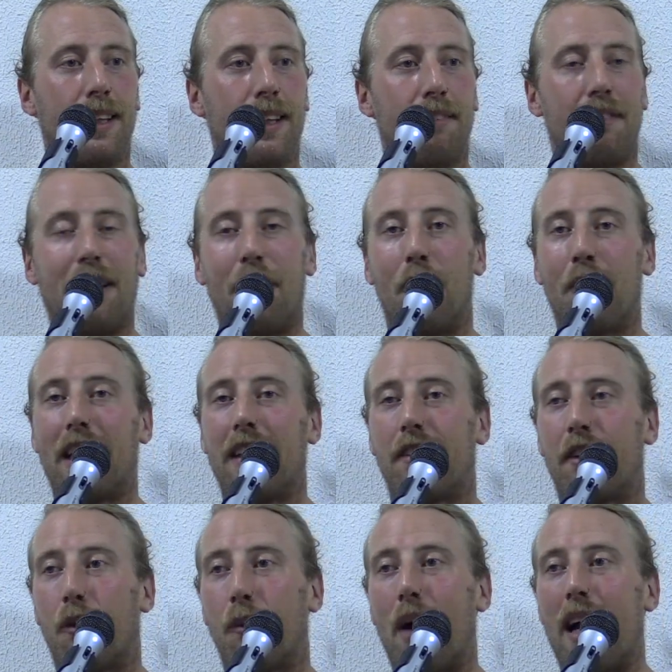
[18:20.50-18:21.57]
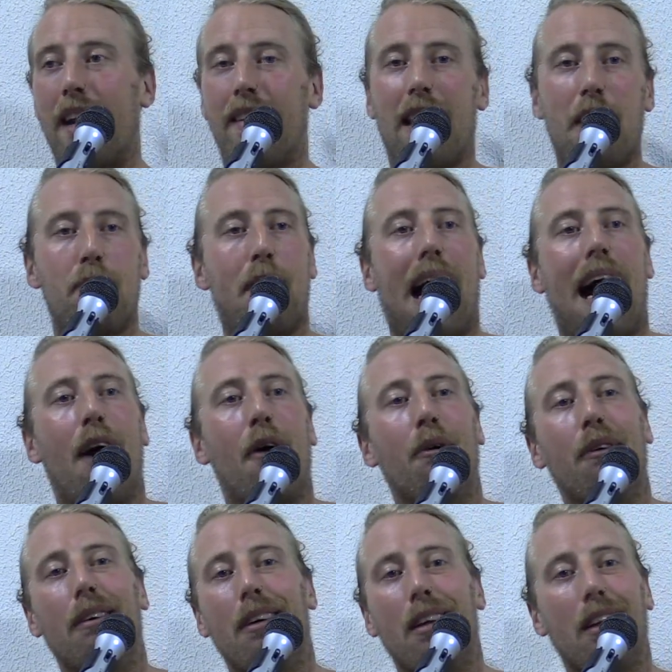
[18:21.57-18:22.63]
They don't get their way. They
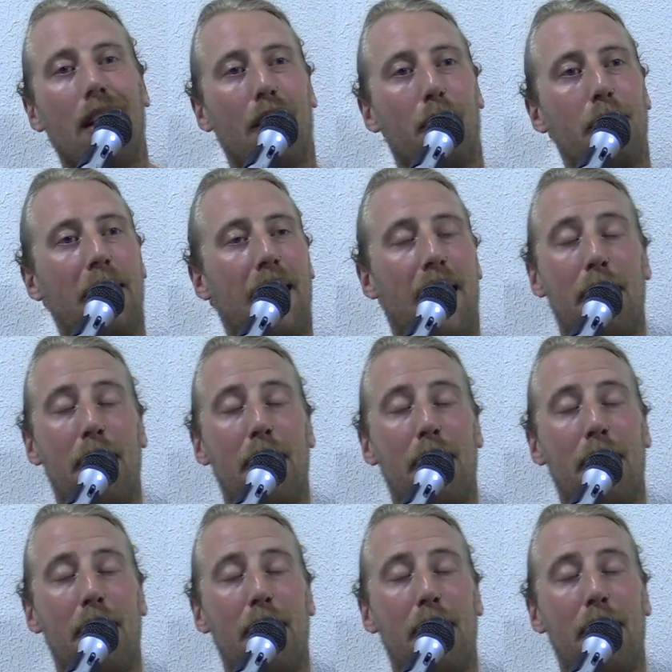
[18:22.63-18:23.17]
pout a little bit.